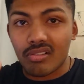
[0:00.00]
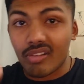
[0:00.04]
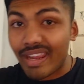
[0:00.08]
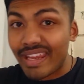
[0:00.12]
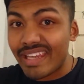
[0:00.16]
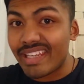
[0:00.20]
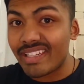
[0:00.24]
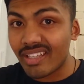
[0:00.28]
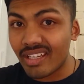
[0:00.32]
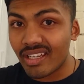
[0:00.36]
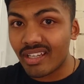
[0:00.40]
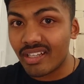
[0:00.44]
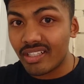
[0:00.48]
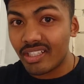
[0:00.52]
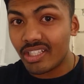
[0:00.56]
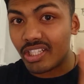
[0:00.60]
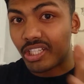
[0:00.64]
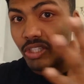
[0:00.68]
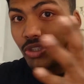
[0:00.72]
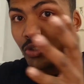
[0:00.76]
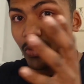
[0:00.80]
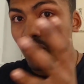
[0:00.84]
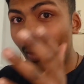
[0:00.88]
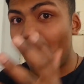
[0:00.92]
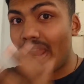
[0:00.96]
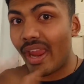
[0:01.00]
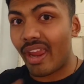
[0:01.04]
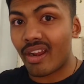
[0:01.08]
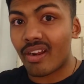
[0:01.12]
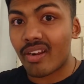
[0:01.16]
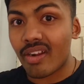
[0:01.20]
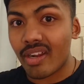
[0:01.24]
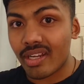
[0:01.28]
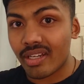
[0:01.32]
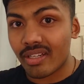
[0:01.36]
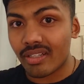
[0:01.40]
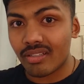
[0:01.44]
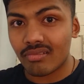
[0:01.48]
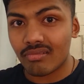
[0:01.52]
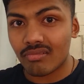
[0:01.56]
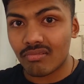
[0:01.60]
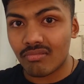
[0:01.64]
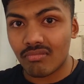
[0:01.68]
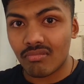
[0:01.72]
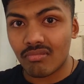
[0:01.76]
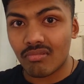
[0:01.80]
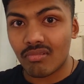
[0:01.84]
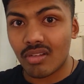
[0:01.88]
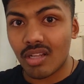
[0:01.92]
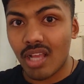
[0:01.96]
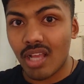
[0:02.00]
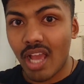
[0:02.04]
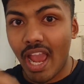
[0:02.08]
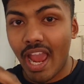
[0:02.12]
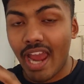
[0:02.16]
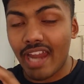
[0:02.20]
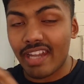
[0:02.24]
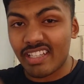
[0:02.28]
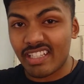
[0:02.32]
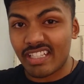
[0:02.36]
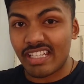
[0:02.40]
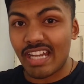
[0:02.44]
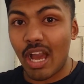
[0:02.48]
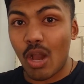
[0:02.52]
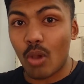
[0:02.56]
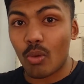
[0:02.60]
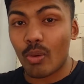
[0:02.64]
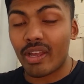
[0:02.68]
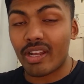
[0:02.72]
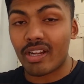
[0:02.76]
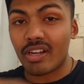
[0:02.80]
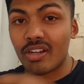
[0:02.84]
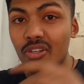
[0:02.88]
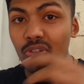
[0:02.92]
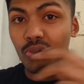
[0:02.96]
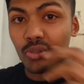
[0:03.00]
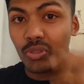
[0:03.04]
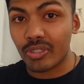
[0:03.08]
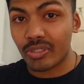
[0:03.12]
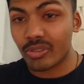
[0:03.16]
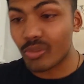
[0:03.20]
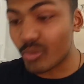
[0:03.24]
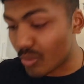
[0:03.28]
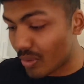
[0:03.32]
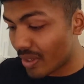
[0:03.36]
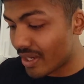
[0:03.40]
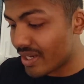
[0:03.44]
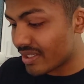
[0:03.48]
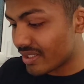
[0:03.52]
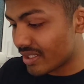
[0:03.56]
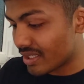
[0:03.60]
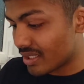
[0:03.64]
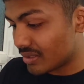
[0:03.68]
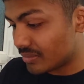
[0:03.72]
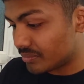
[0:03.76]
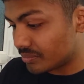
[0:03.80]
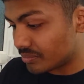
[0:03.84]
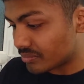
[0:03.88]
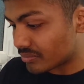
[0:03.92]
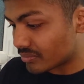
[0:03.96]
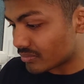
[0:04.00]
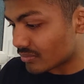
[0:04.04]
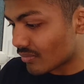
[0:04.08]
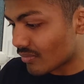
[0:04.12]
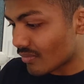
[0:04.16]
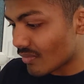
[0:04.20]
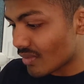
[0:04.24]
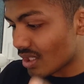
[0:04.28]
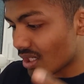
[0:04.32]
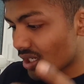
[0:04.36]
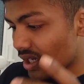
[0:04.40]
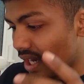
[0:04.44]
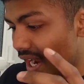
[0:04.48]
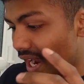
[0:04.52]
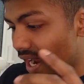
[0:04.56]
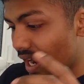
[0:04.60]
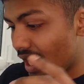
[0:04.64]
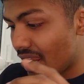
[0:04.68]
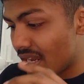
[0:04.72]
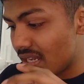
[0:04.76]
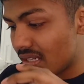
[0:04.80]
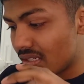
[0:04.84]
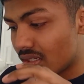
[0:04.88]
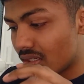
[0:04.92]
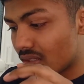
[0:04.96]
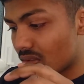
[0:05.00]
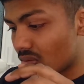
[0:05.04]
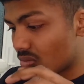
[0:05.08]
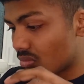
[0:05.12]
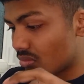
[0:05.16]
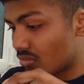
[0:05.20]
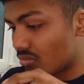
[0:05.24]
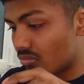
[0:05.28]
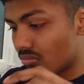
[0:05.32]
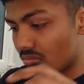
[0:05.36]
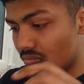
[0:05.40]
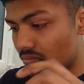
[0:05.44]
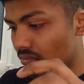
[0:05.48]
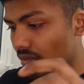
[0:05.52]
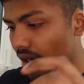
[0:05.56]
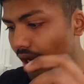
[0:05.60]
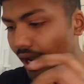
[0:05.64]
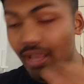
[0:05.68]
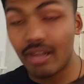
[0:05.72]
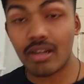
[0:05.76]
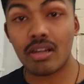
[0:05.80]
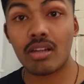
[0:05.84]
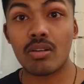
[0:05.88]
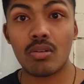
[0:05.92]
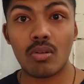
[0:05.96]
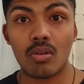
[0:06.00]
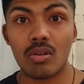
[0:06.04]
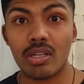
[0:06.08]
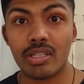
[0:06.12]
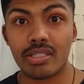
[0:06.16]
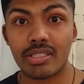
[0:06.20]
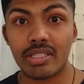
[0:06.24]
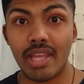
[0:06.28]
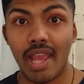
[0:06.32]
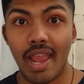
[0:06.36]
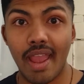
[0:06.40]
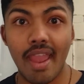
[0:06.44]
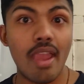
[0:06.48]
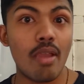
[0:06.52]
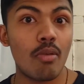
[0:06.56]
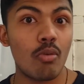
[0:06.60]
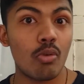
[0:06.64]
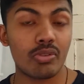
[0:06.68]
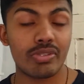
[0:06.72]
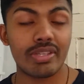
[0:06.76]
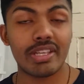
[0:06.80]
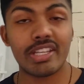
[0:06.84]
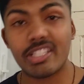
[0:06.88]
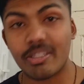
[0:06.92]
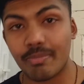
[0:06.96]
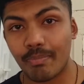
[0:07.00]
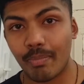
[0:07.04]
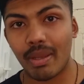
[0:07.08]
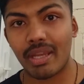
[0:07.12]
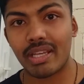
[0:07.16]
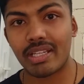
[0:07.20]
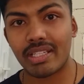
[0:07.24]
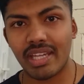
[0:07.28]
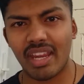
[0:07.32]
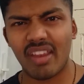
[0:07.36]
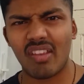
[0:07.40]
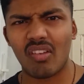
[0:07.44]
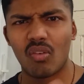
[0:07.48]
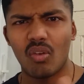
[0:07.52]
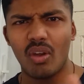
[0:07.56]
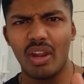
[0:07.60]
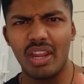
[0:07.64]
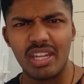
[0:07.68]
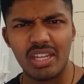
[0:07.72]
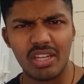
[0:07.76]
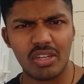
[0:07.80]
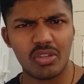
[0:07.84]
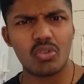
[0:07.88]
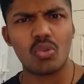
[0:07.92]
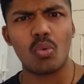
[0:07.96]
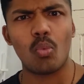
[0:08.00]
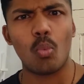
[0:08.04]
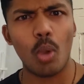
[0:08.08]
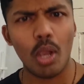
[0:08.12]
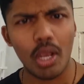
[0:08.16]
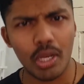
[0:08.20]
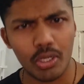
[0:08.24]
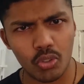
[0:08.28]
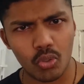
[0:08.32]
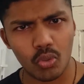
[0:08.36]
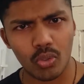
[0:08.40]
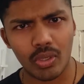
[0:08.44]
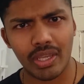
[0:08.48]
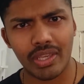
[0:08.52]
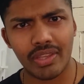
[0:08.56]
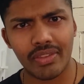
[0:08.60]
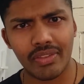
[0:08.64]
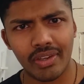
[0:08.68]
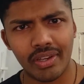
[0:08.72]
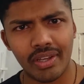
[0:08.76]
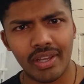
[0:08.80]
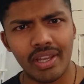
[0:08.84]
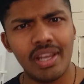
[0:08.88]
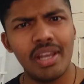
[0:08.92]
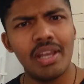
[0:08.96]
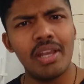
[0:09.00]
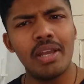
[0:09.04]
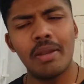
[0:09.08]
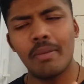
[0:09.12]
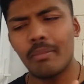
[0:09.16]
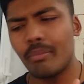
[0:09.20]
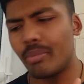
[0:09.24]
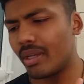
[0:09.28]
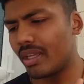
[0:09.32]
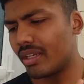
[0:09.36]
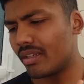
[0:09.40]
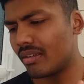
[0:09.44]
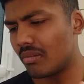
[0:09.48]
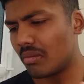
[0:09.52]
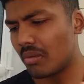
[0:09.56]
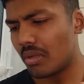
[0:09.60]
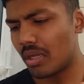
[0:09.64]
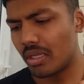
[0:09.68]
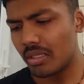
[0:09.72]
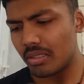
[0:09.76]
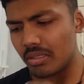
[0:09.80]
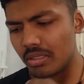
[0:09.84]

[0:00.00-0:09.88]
Reiner did to Eren and now Eren doing to Reiner. And Eren, honestly, I was expecting Reiner to work together, but